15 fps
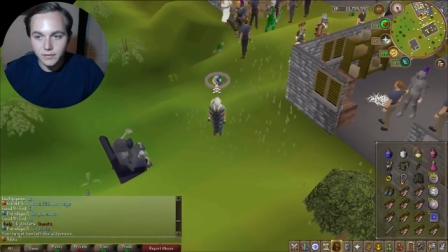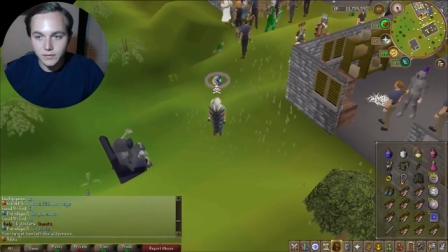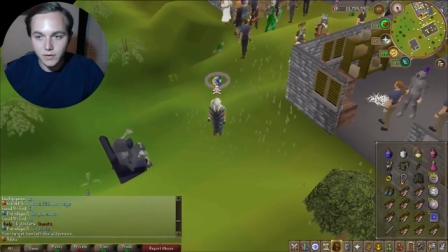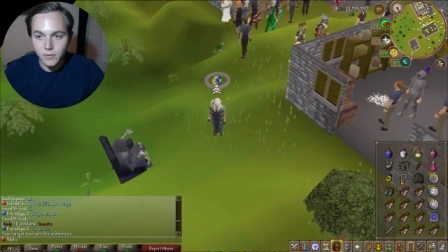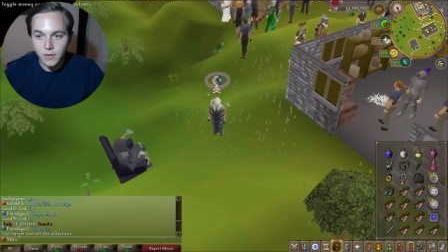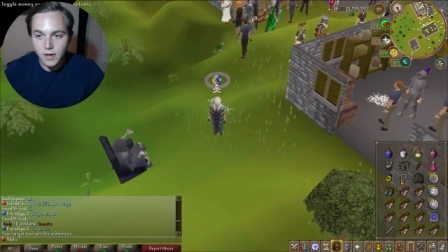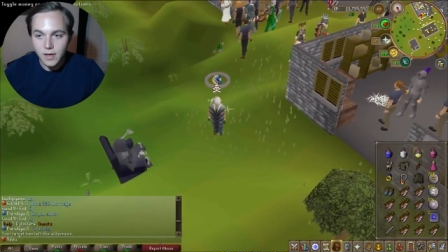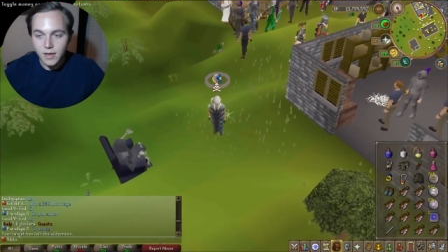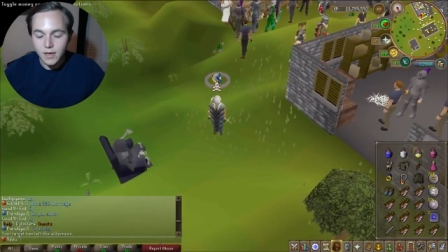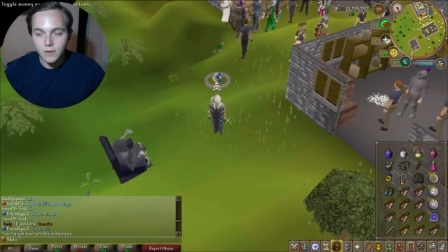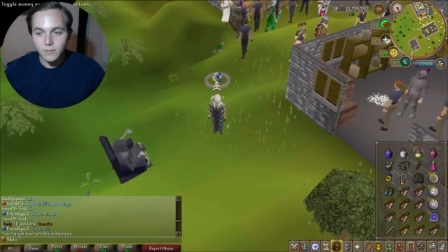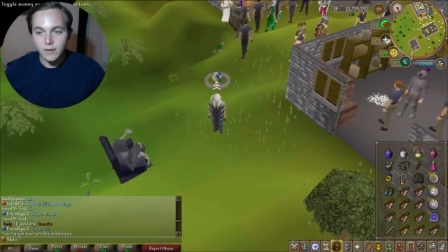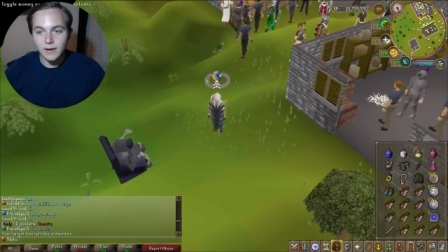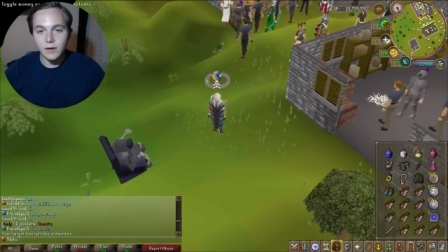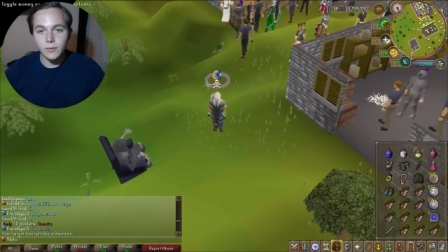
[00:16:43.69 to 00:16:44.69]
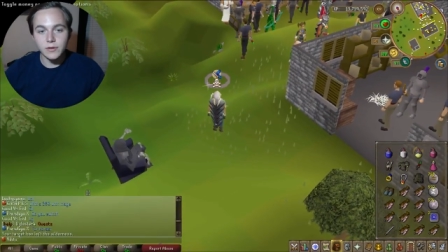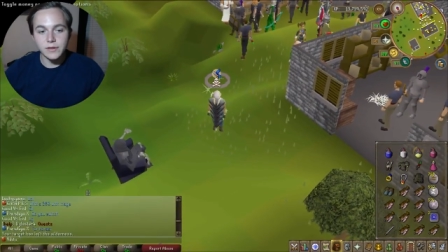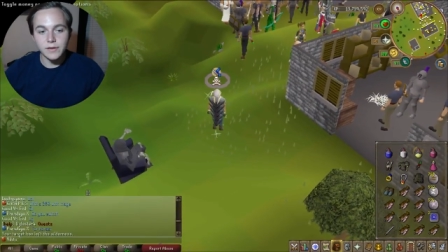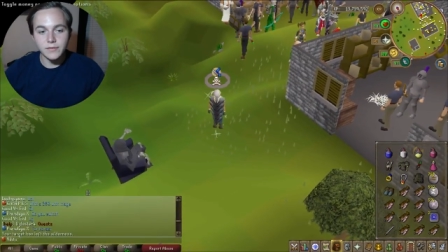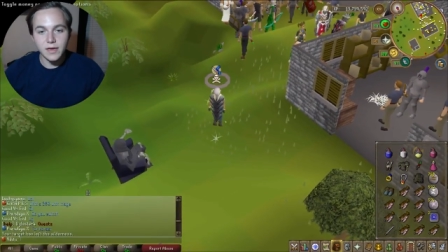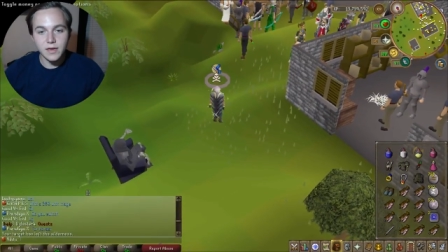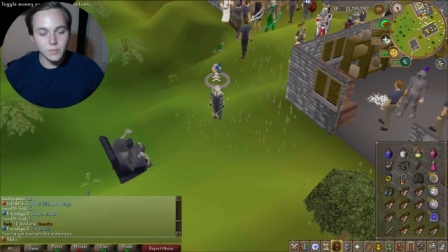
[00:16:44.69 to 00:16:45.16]
So, right now we
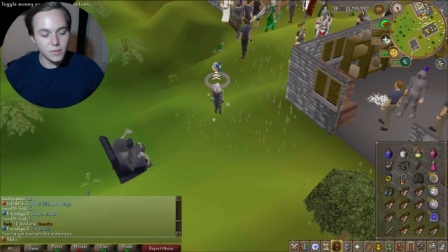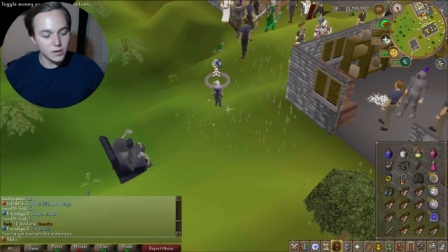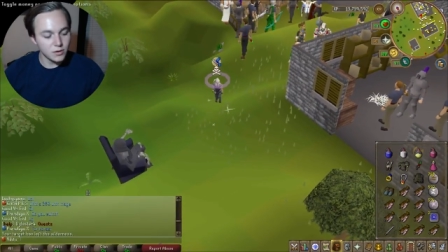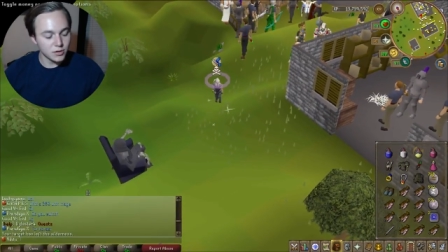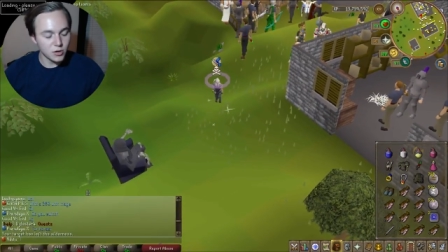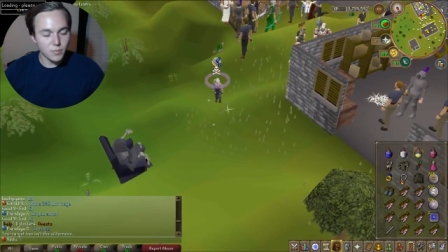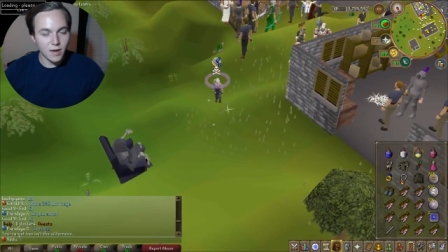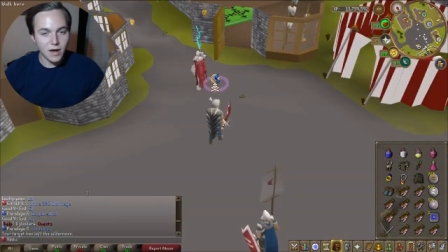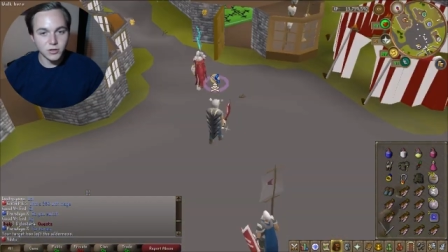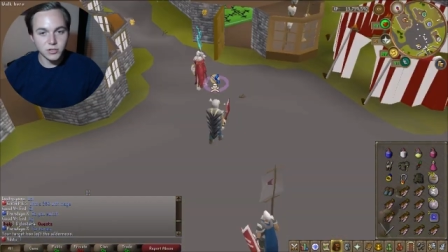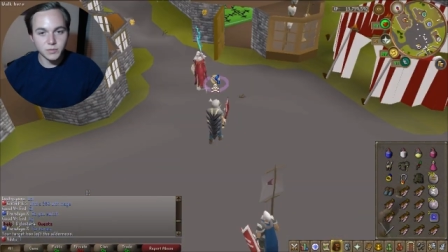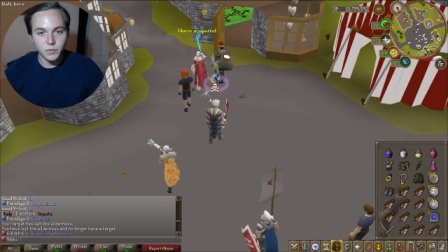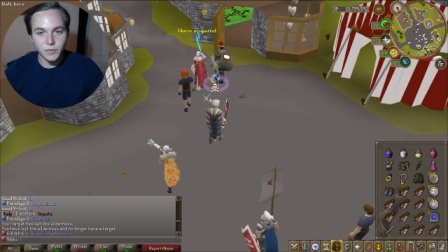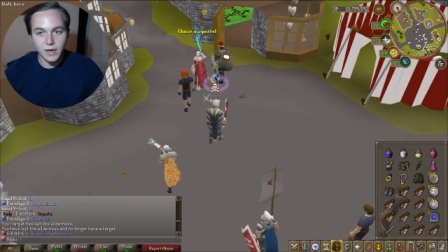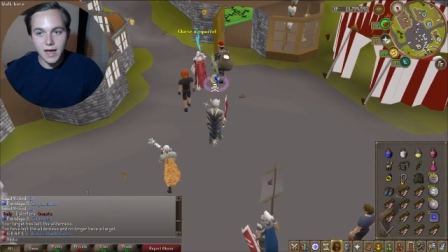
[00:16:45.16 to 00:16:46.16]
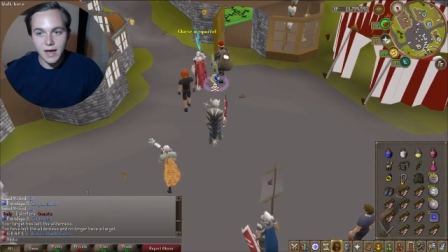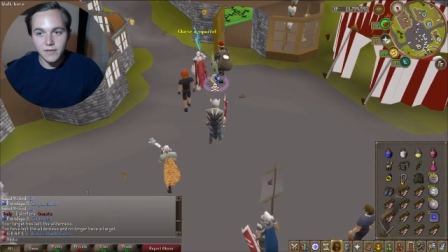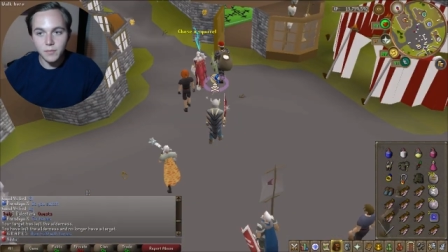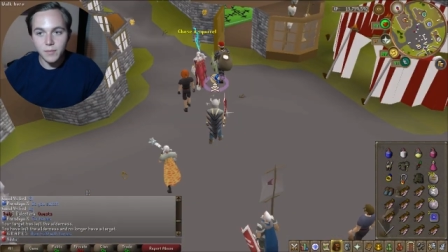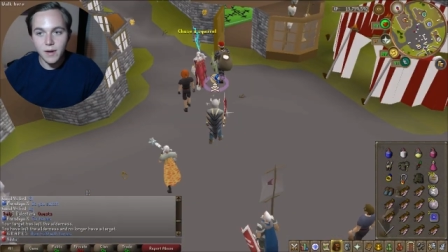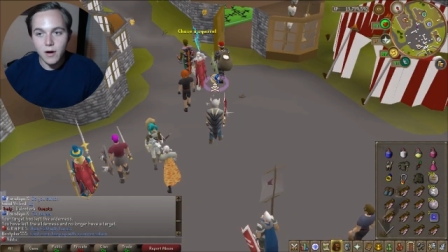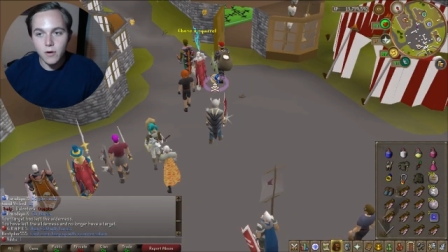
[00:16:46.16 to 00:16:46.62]
only have 8 mil in our pouch, but we
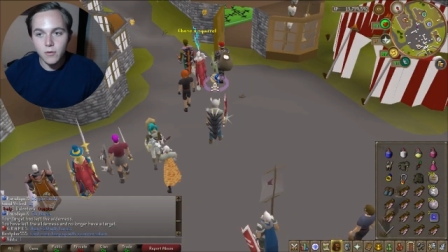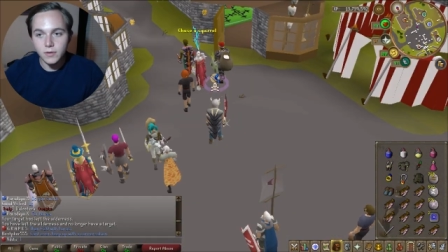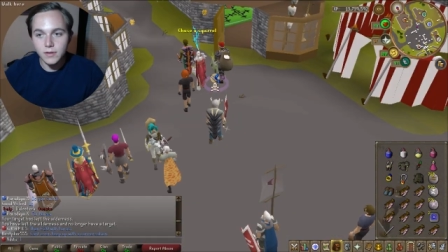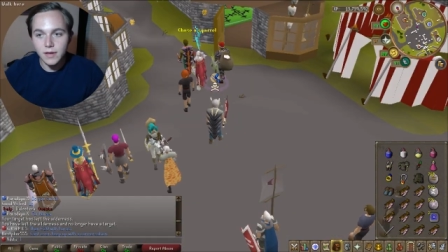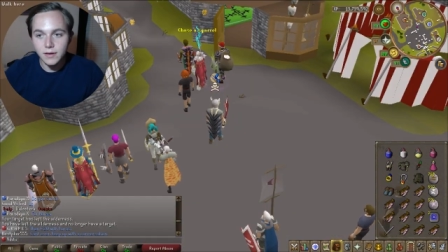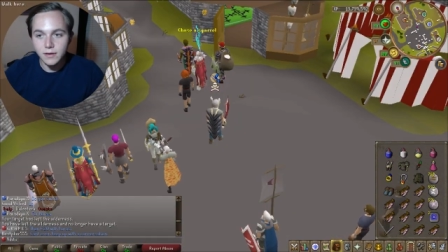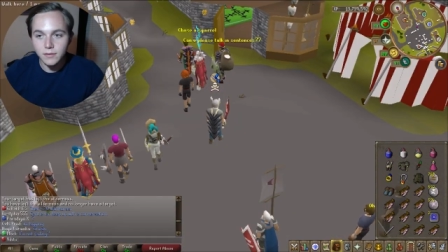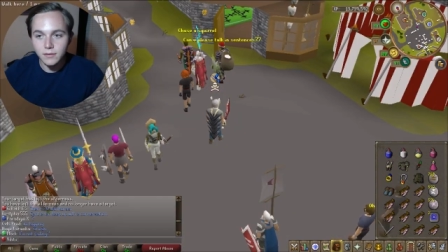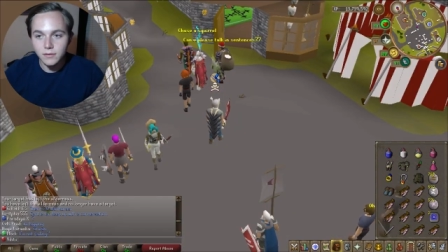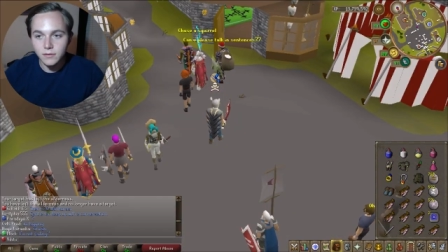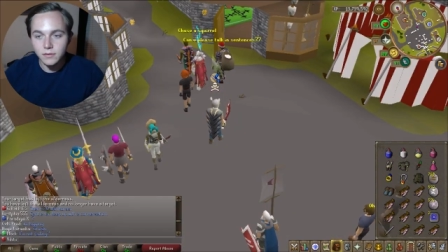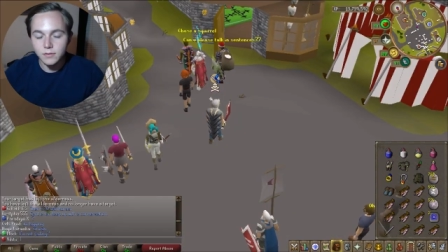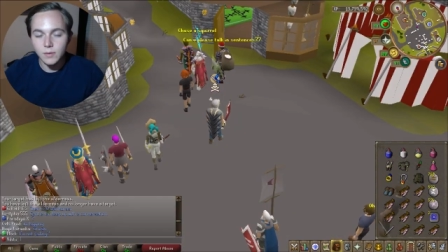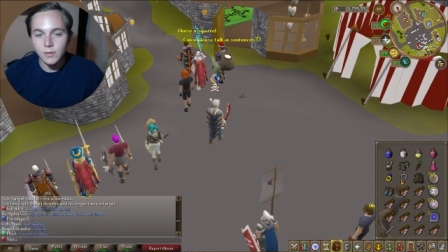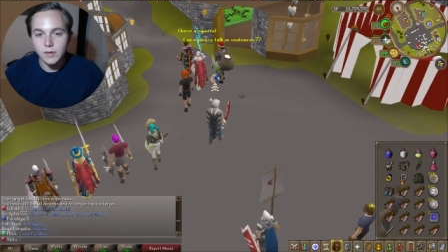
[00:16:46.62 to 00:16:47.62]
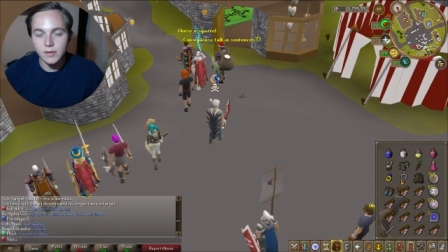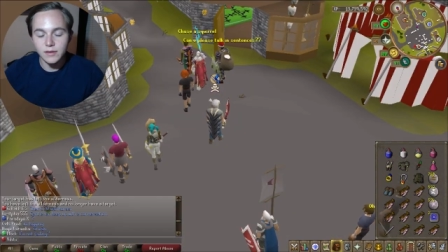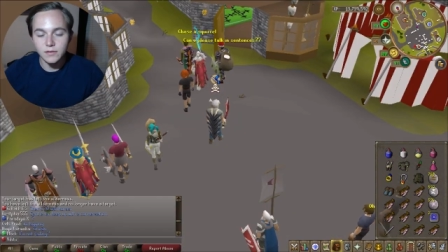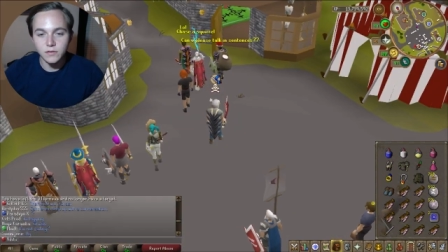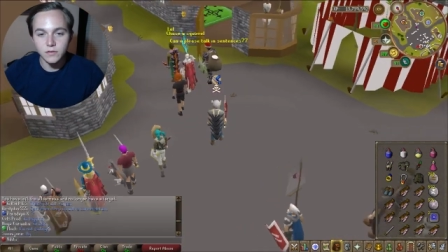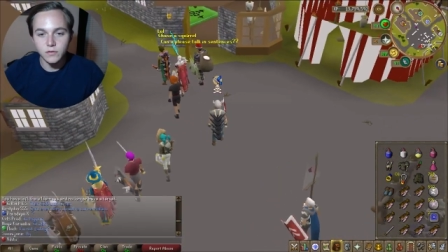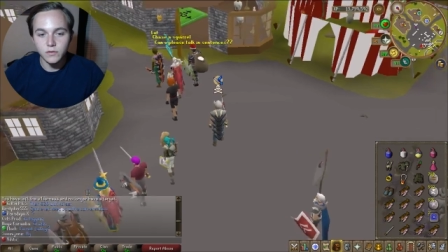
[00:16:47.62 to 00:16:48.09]
have about, like, maybe
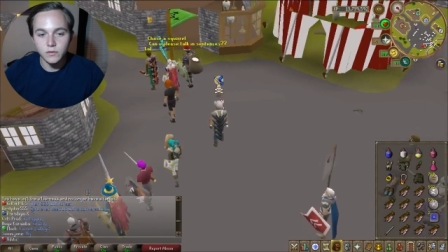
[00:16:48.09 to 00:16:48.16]
like